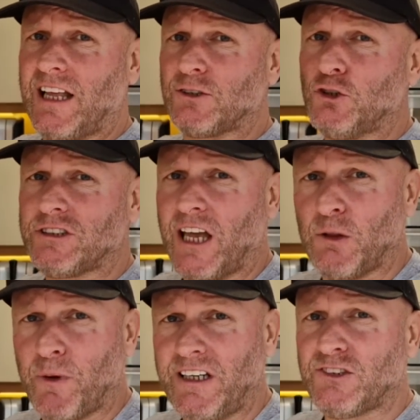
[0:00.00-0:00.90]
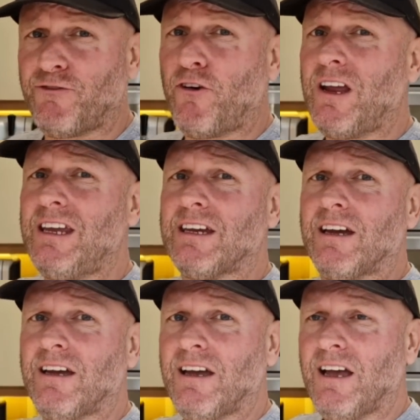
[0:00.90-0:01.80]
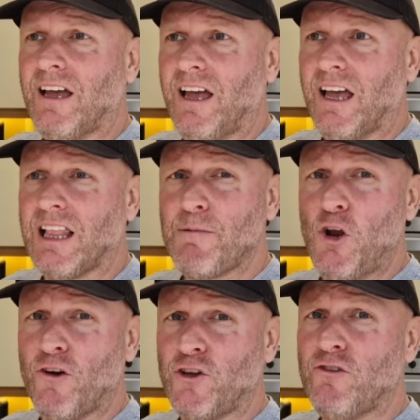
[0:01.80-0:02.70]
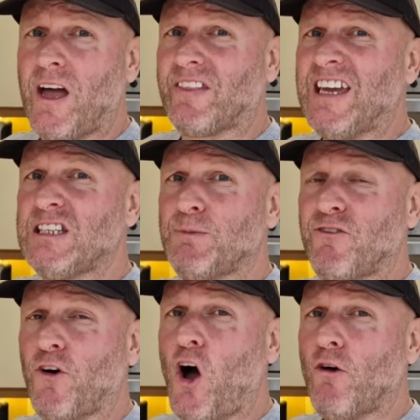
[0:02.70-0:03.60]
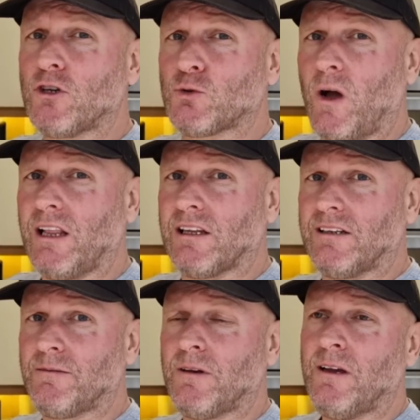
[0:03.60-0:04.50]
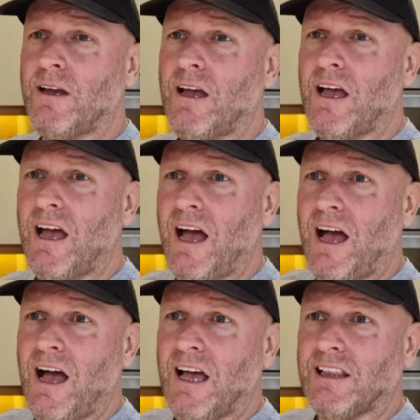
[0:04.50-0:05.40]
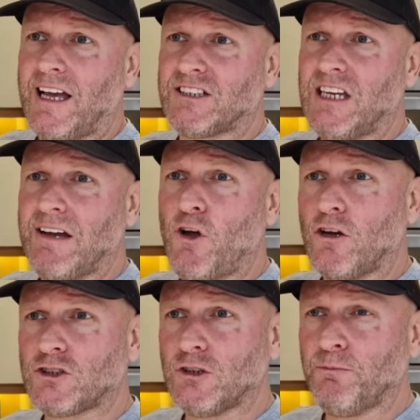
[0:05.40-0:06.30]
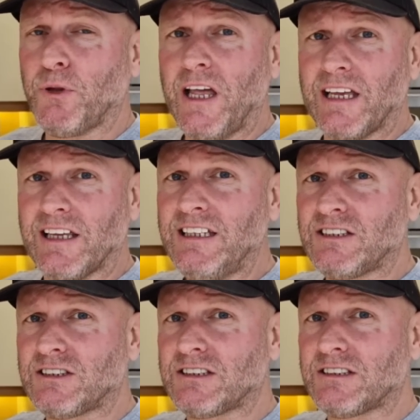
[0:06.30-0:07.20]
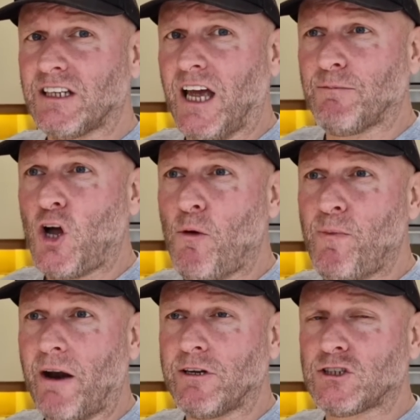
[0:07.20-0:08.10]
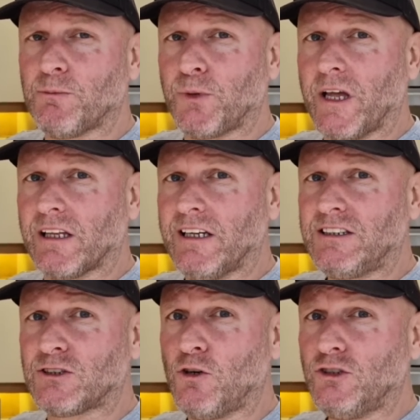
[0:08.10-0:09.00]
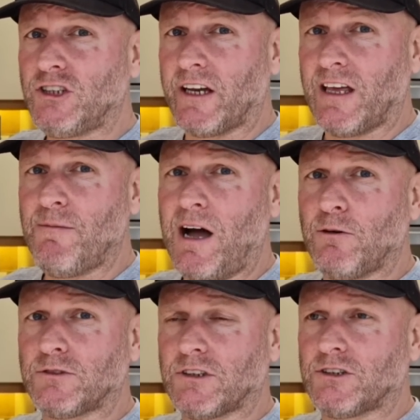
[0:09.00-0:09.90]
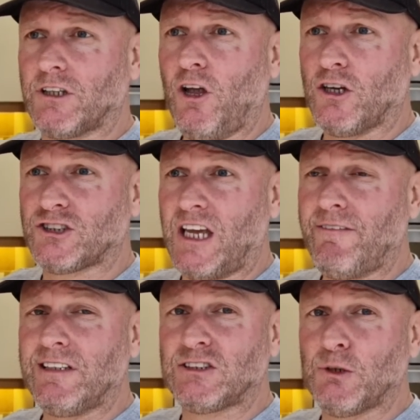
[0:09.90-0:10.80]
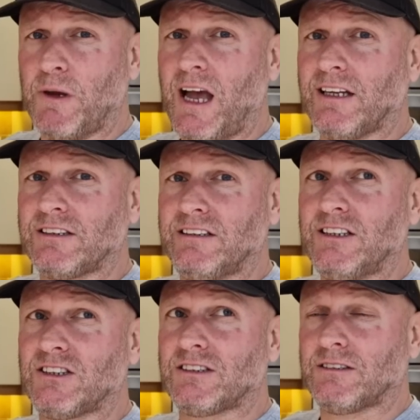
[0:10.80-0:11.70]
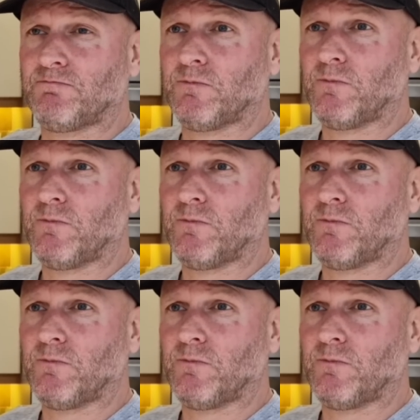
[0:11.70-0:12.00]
That does help and it's free. Let me know if you've had these before as well. Like I say, I've got some playlists, comparison playlists. Go and check them out. There's a lot of savings to be had in this.